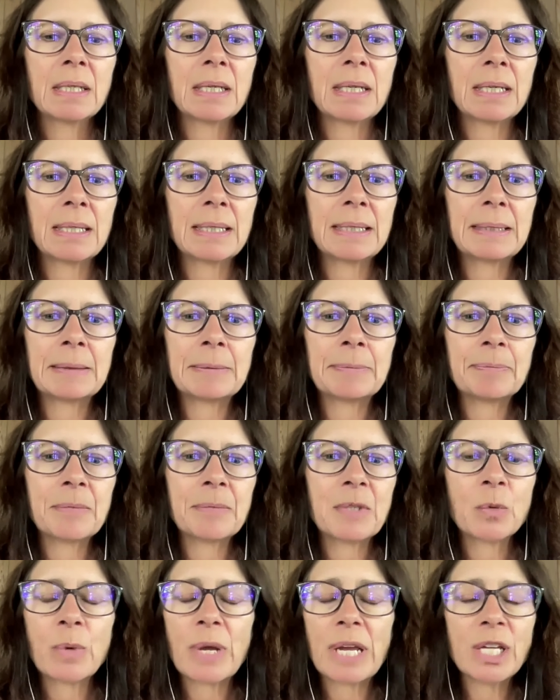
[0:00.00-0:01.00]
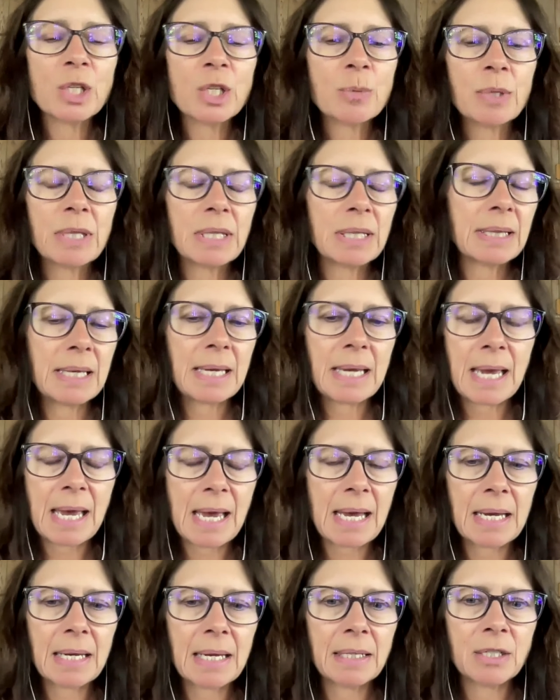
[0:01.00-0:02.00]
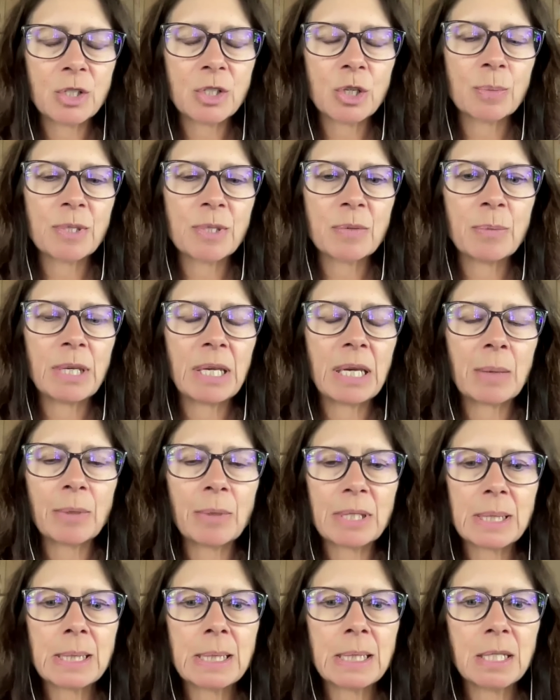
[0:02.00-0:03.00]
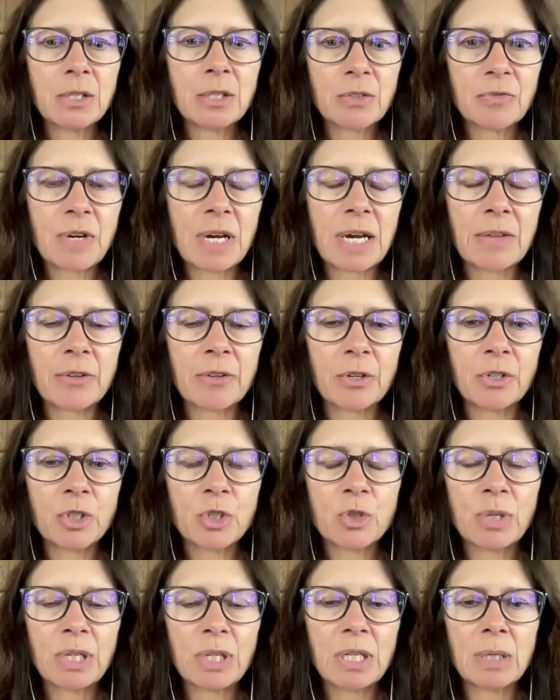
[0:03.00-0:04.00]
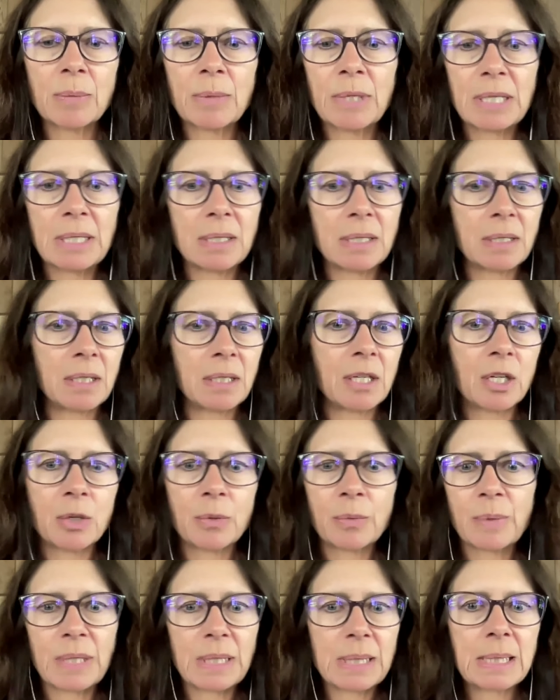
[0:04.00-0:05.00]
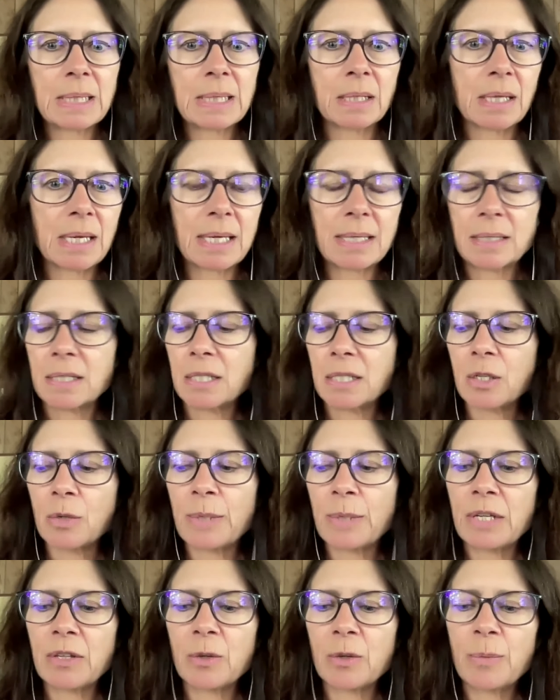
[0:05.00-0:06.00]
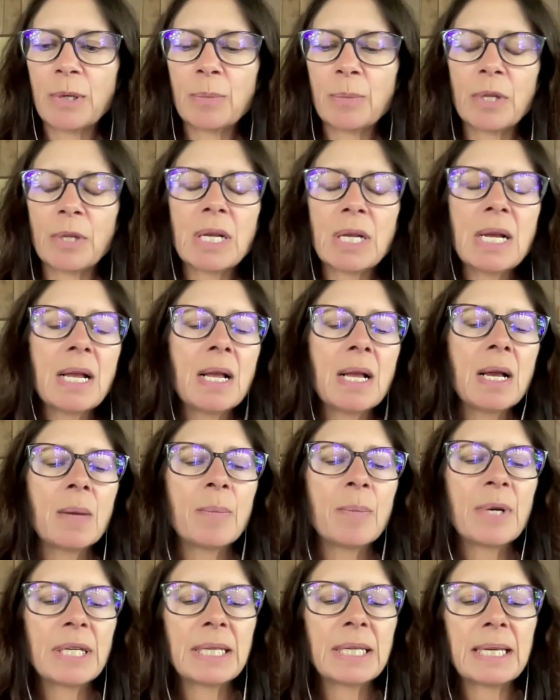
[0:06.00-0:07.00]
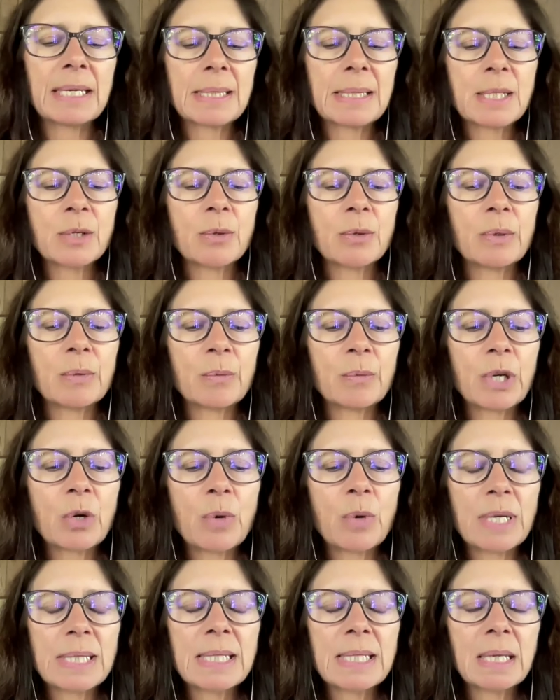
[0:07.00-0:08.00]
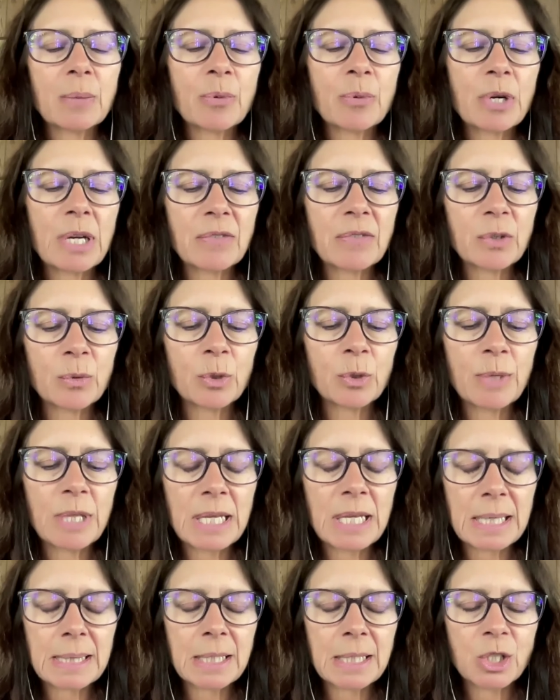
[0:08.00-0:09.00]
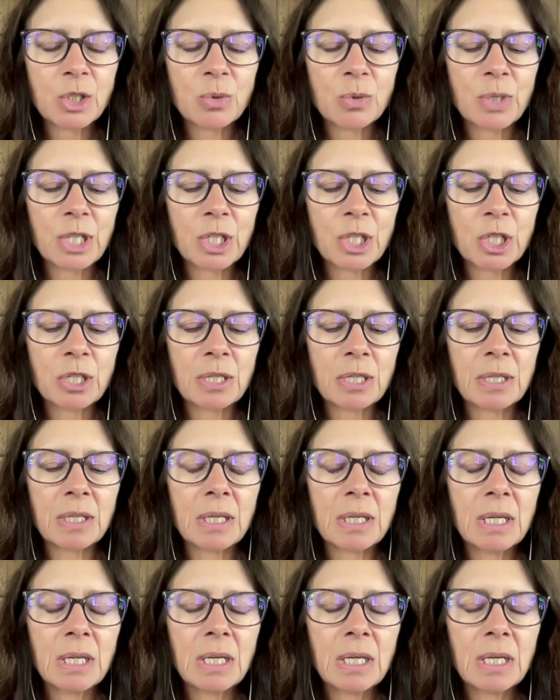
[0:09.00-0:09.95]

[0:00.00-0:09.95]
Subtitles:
arrangement that they had in terms of being able to see your father and treat him. And, they still had so many other people. But yeah, so requesting a private room in that situation,